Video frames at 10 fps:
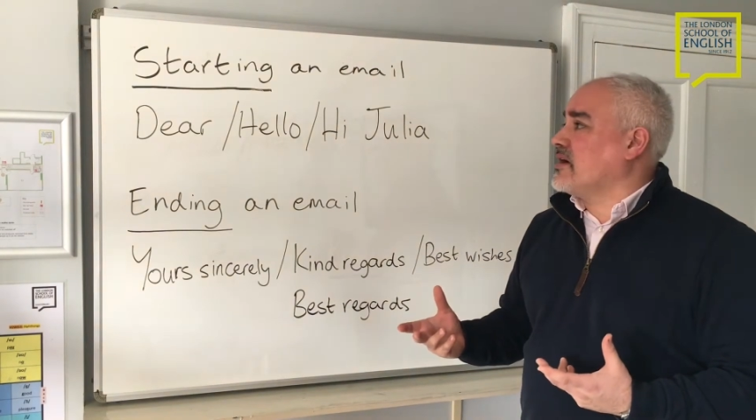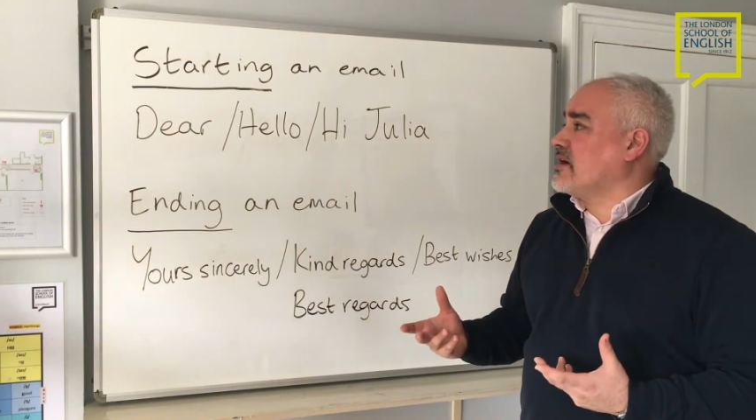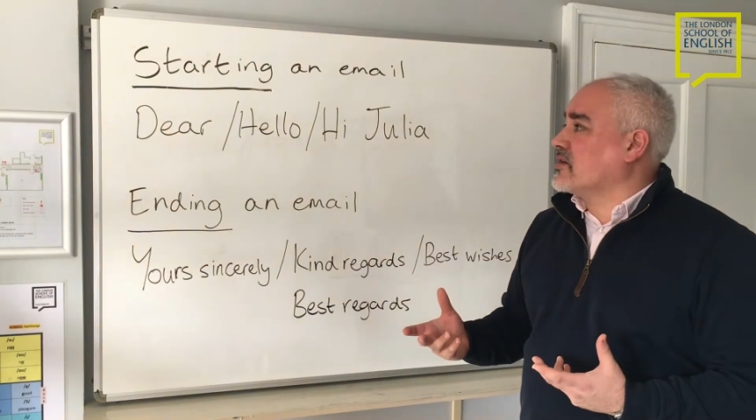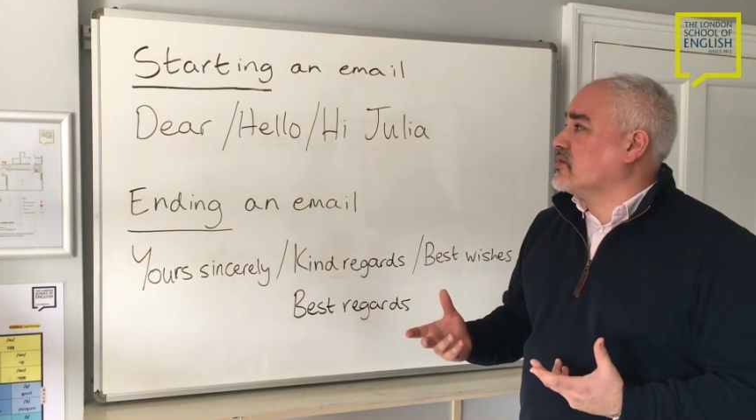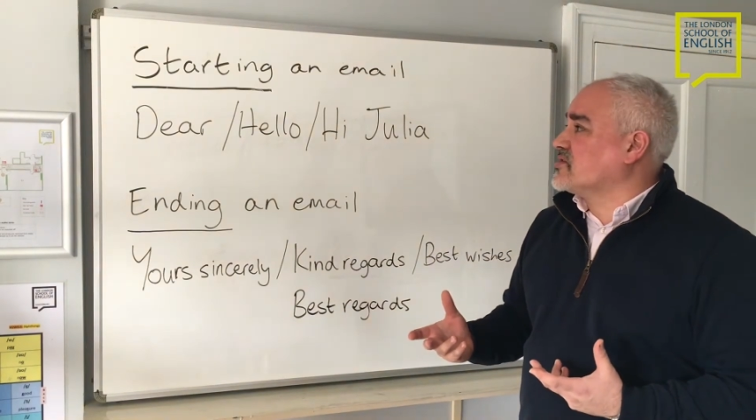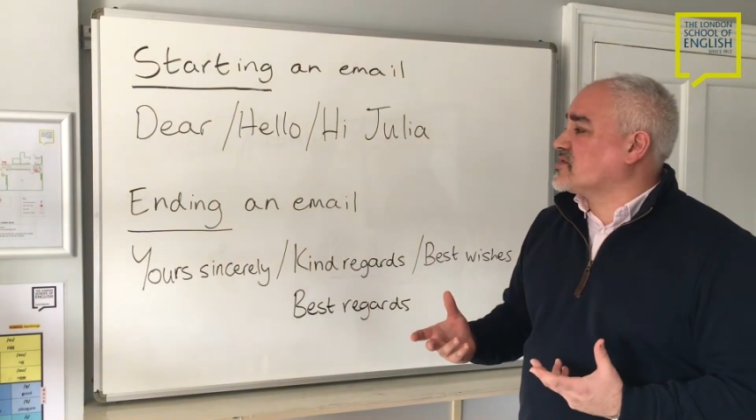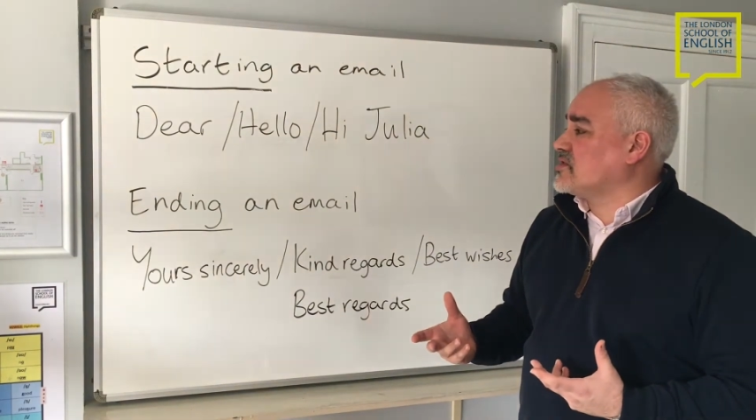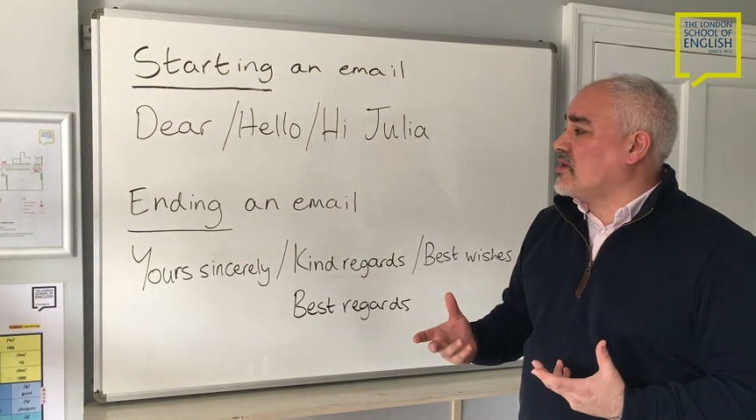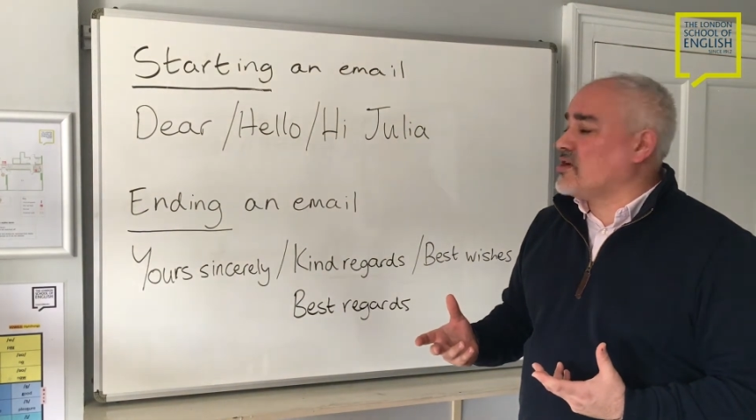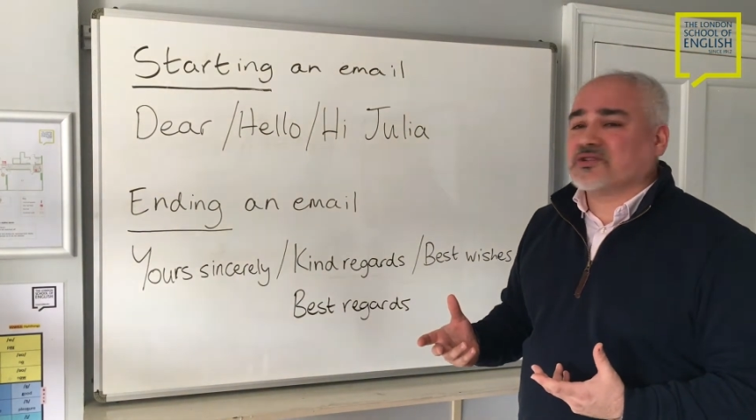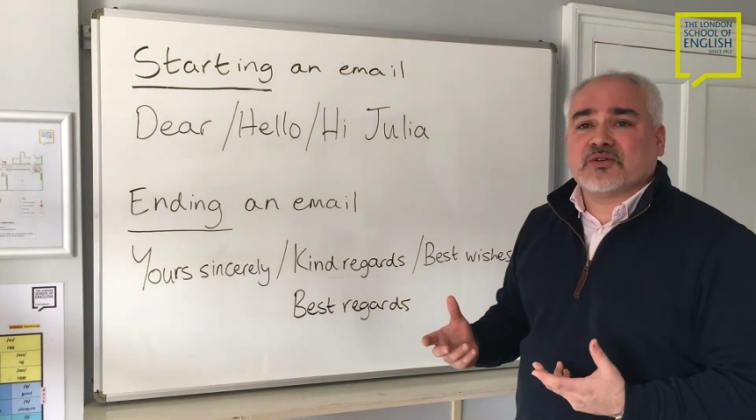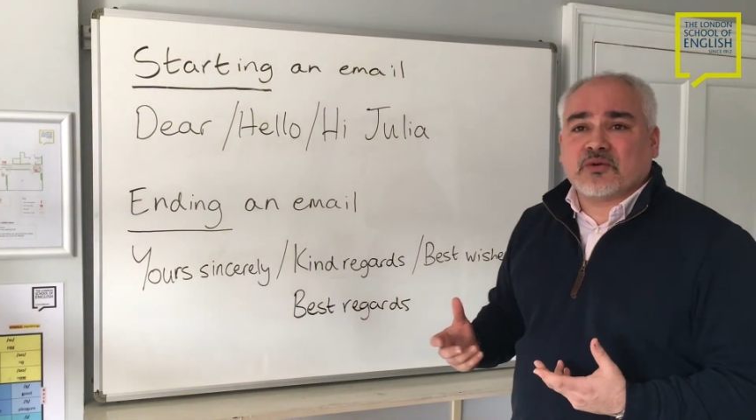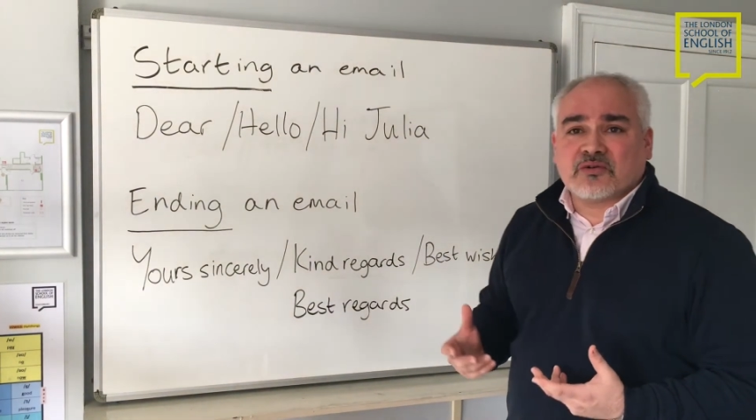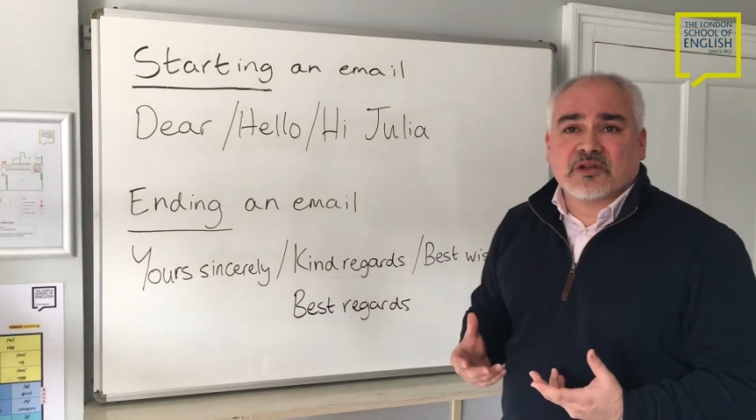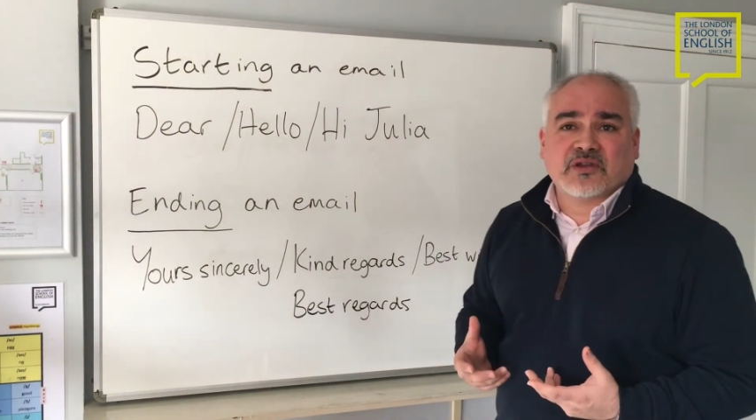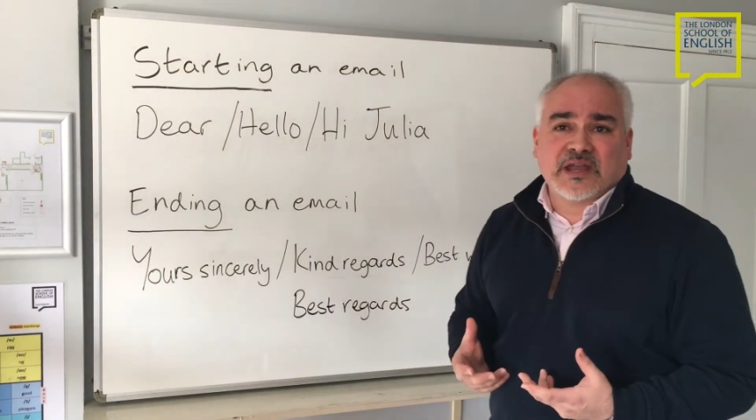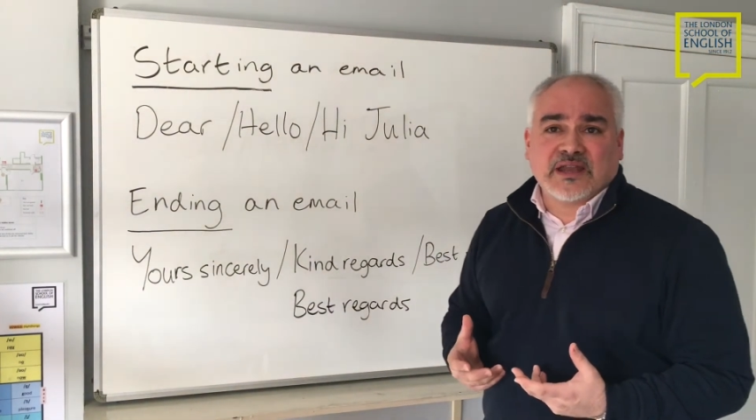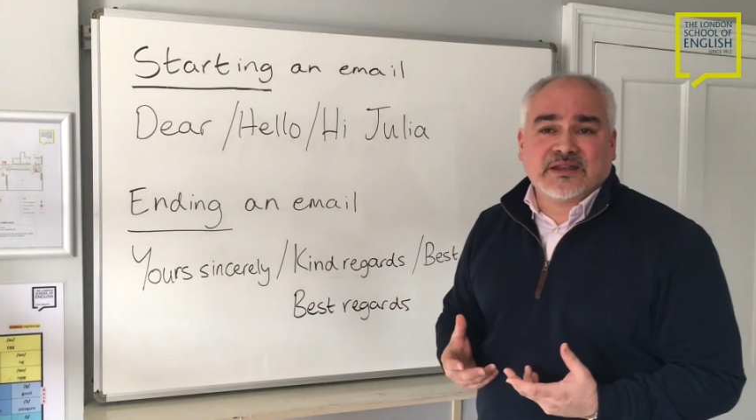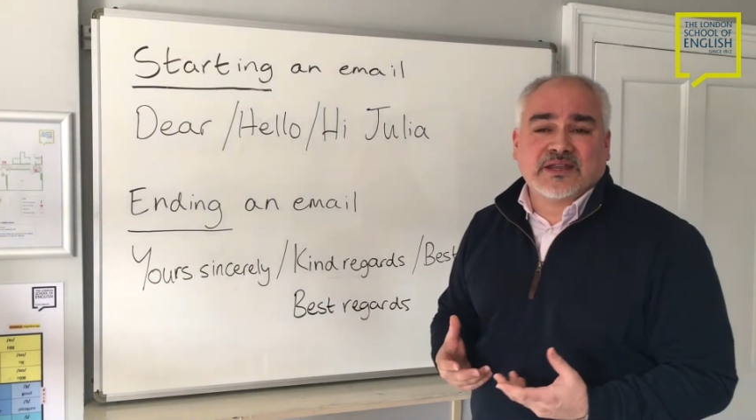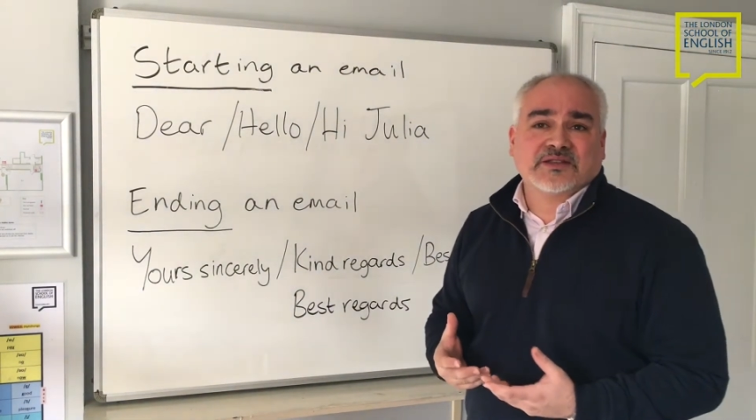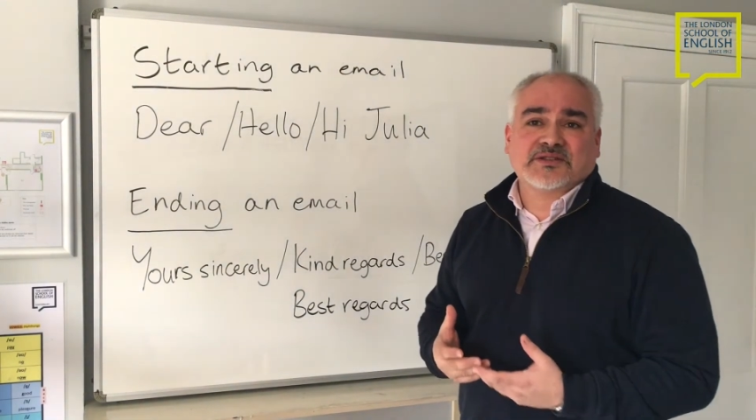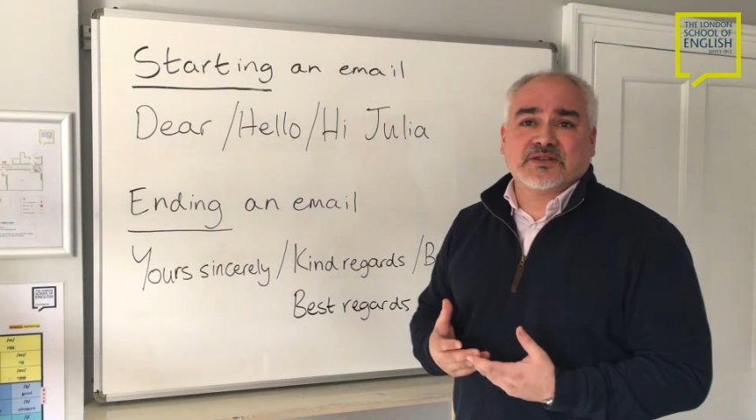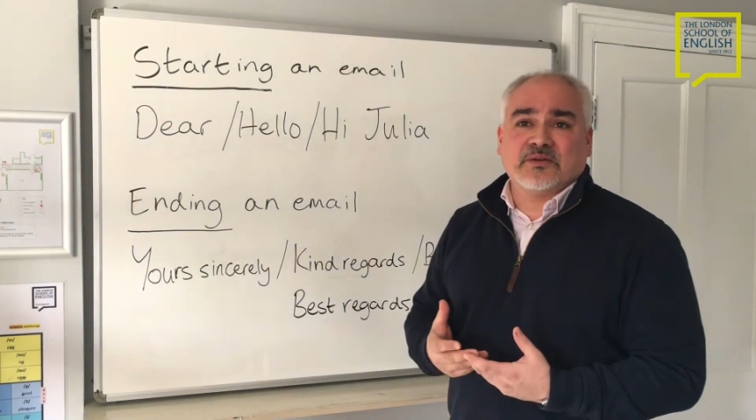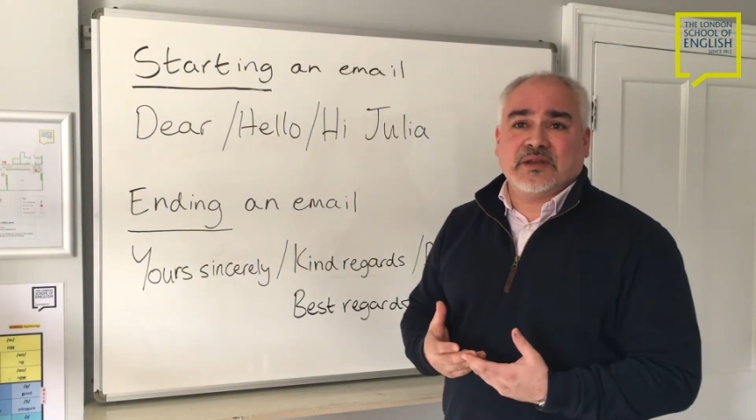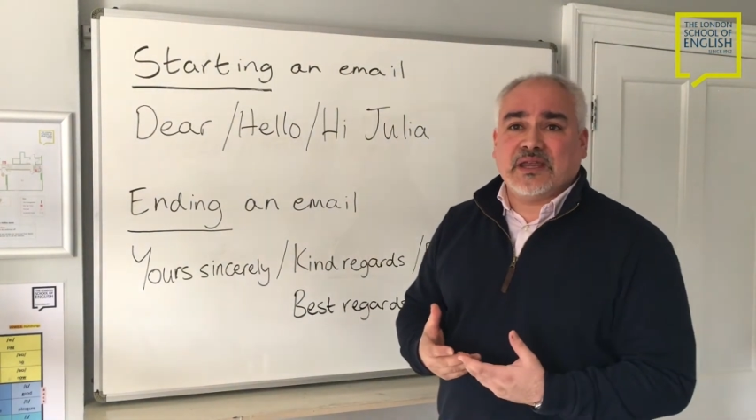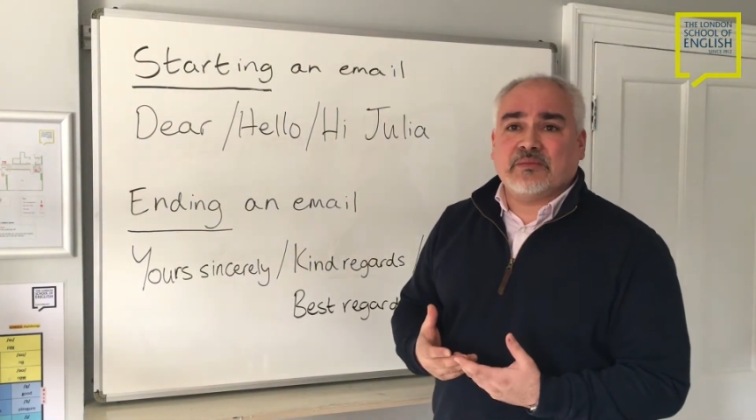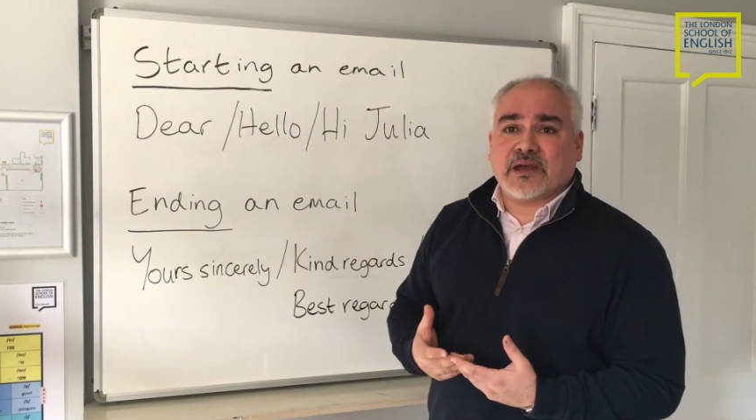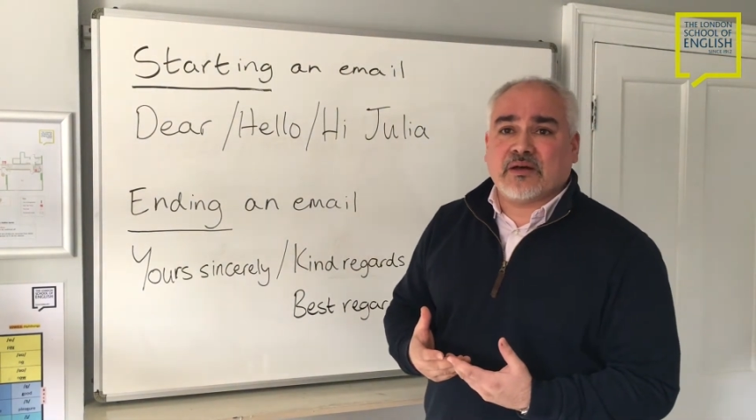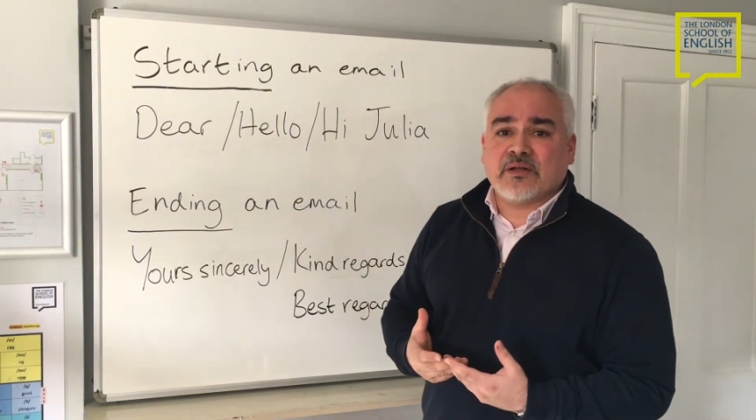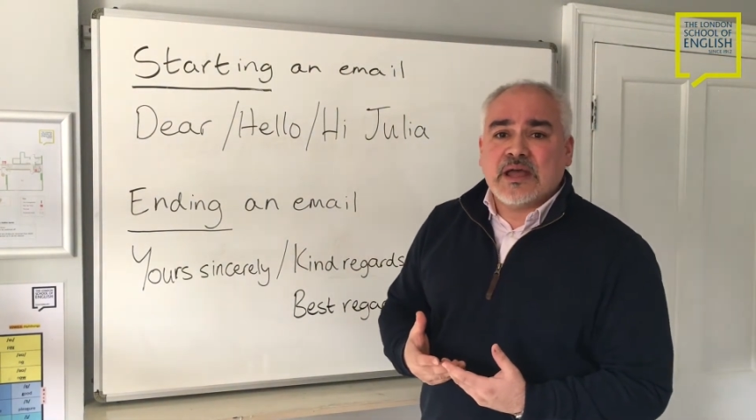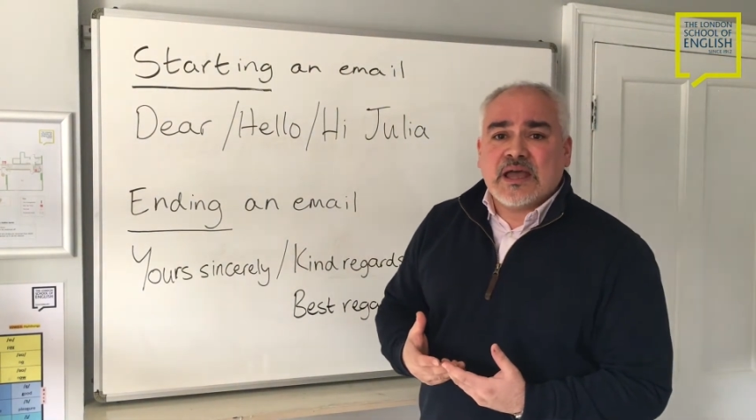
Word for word: a good start or a good ending to an email,